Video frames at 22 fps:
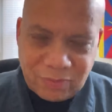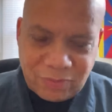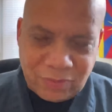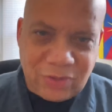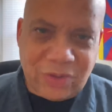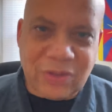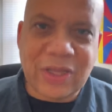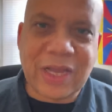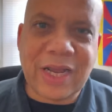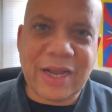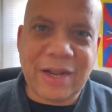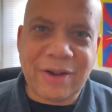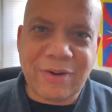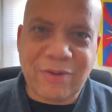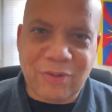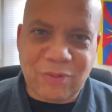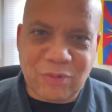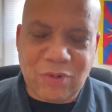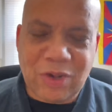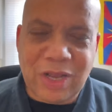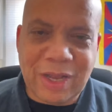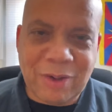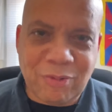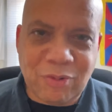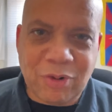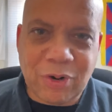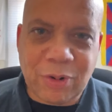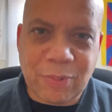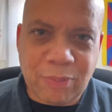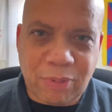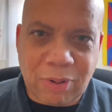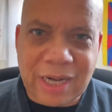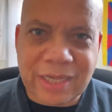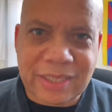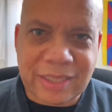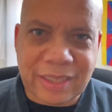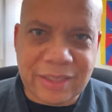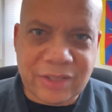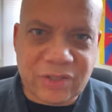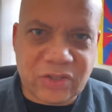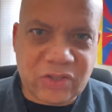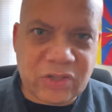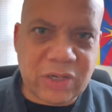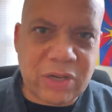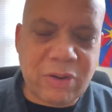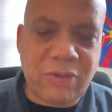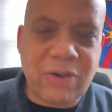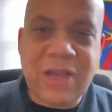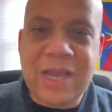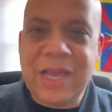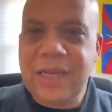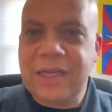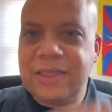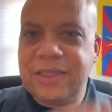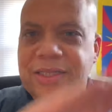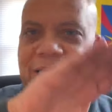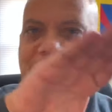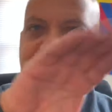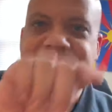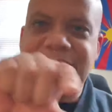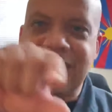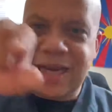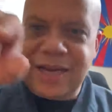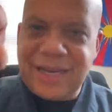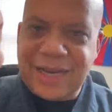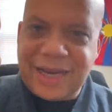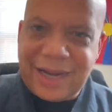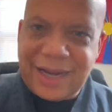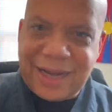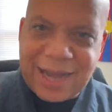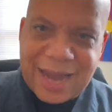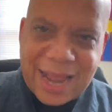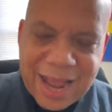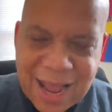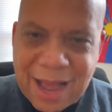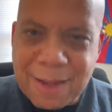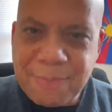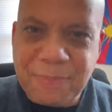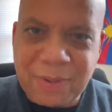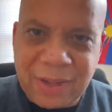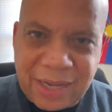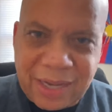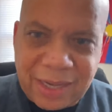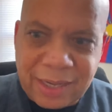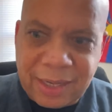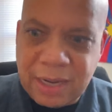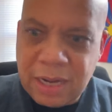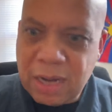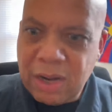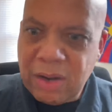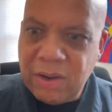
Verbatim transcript: we're there and we're present so zazen didn't happen